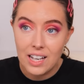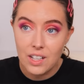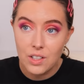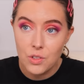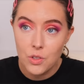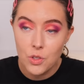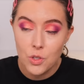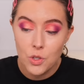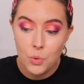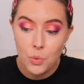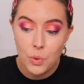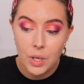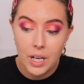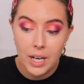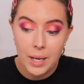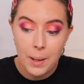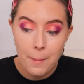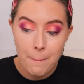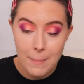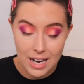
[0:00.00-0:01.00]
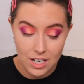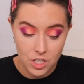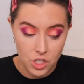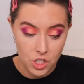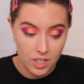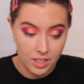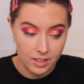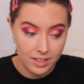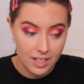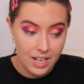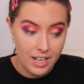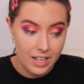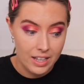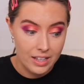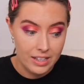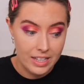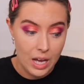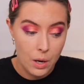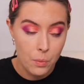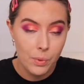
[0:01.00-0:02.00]
As you can imagine,
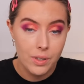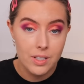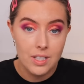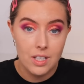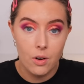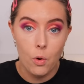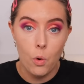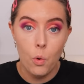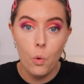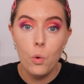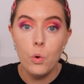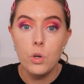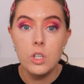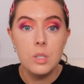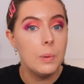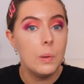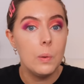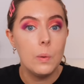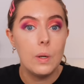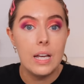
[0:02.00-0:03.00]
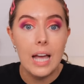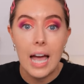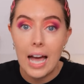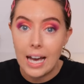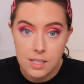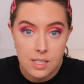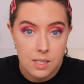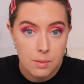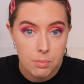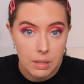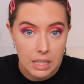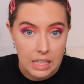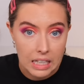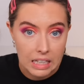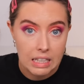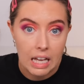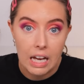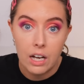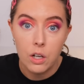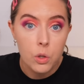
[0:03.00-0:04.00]
there was an audible gasp
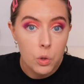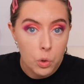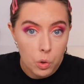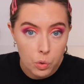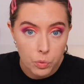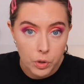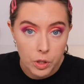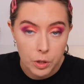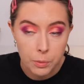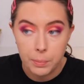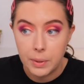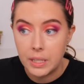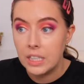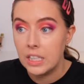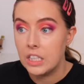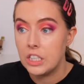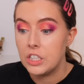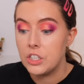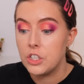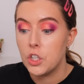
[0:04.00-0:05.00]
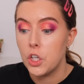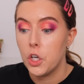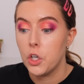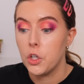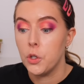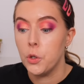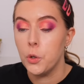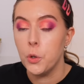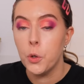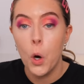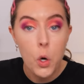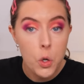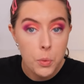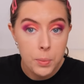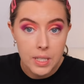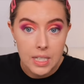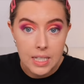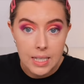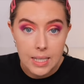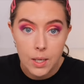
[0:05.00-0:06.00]
in that courtroom because
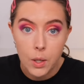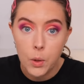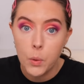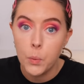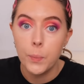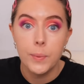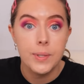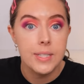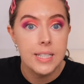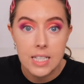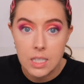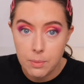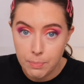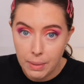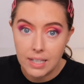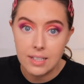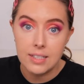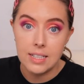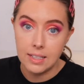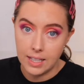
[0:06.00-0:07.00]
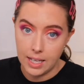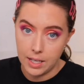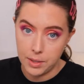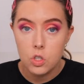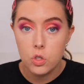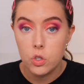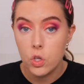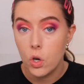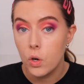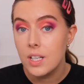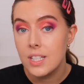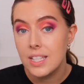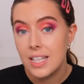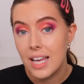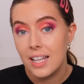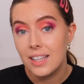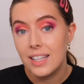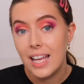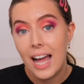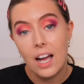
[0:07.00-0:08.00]
nobody was expecting that. Zola
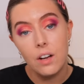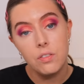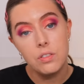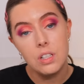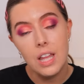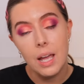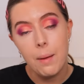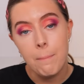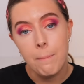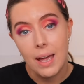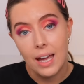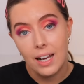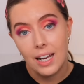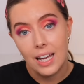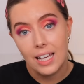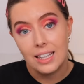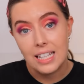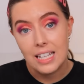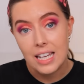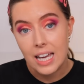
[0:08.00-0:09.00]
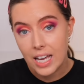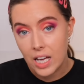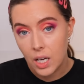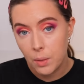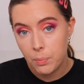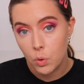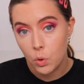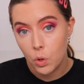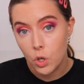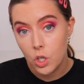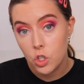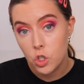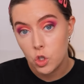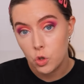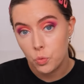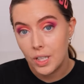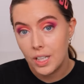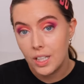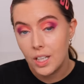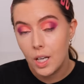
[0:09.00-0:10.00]
said that after they met at the airport,
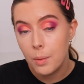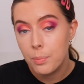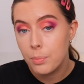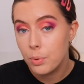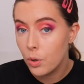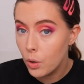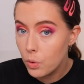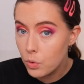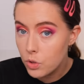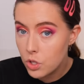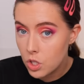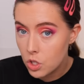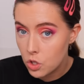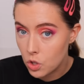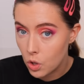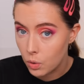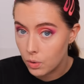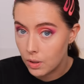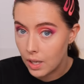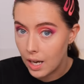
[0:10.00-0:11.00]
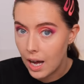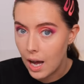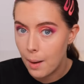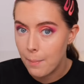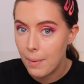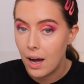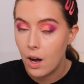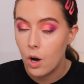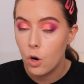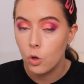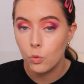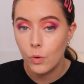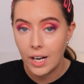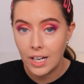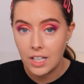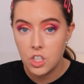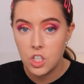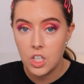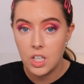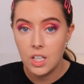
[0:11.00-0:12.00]
Shrien approached Zola about
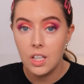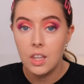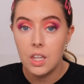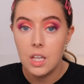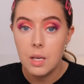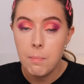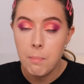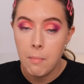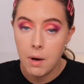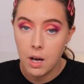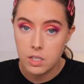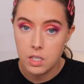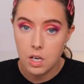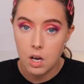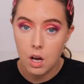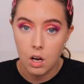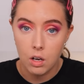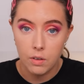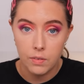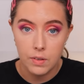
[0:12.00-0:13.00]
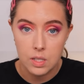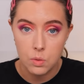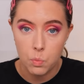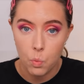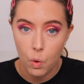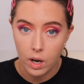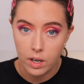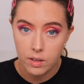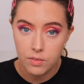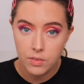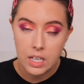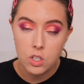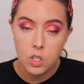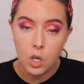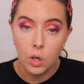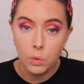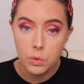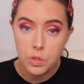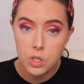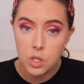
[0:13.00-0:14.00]
arranging the murder of his wife. He
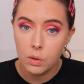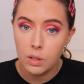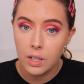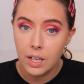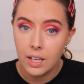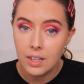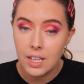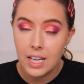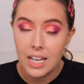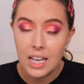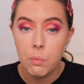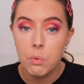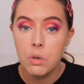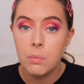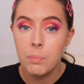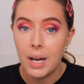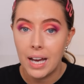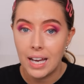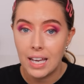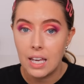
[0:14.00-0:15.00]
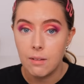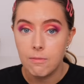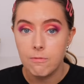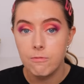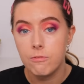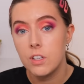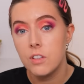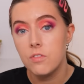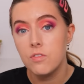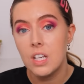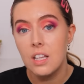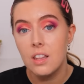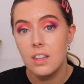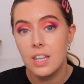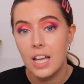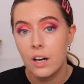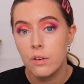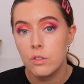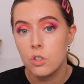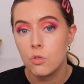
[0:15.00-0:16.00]
told Zola that he would pay him
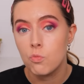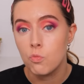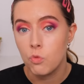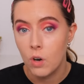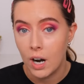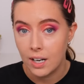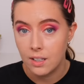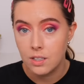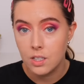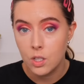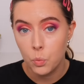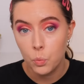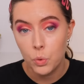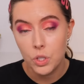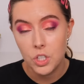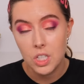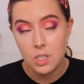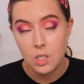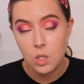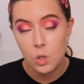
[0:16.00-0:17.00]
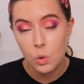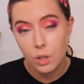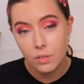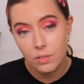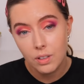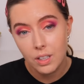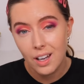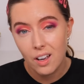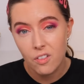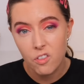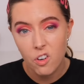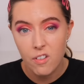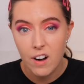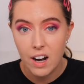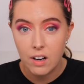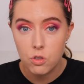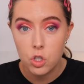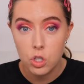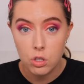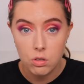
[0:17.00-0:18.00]
15,000 rand, which is equivalent of
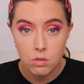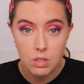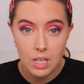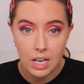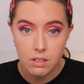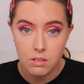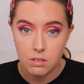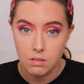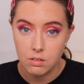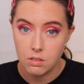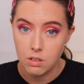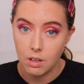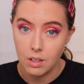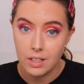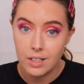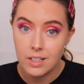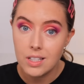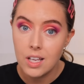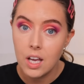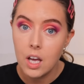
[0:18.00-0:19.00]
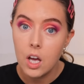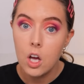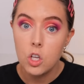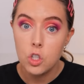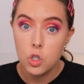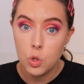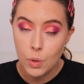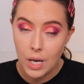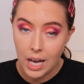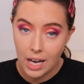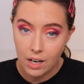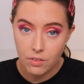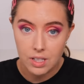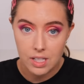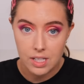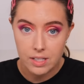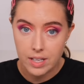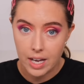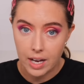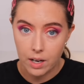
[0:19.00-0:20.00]
around $2,000 to carry
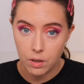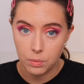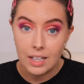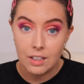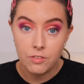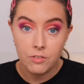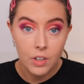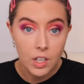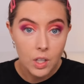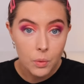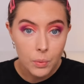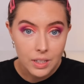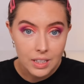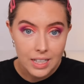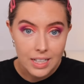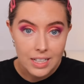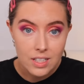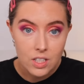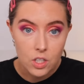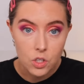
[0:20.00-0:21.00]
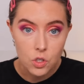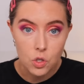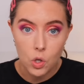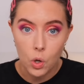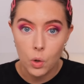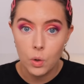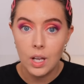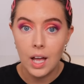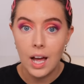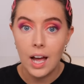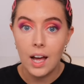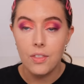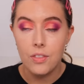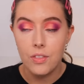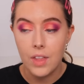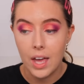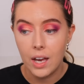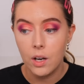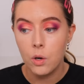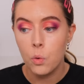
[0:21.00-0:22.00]
this out. And following this, Zola
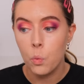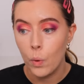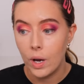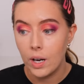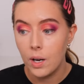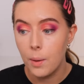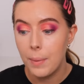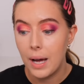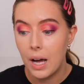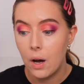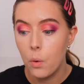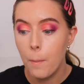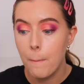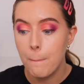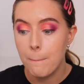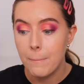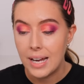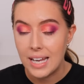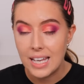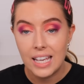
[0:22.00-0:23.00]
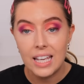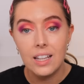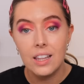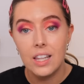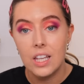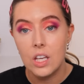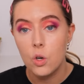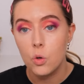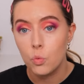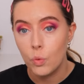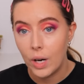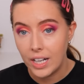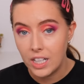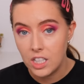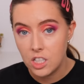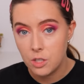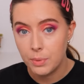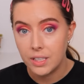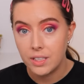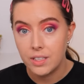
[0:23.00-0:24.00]
then went about making the
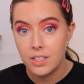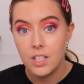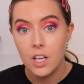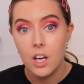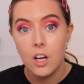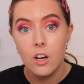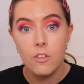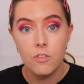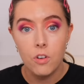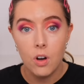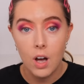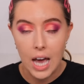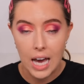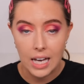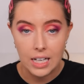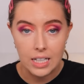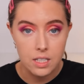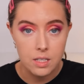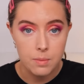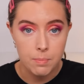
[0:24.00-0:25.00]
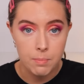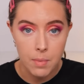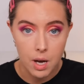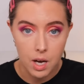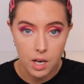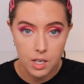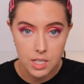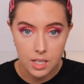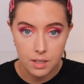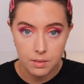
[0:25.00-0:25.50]
arrangements for Annie's murder.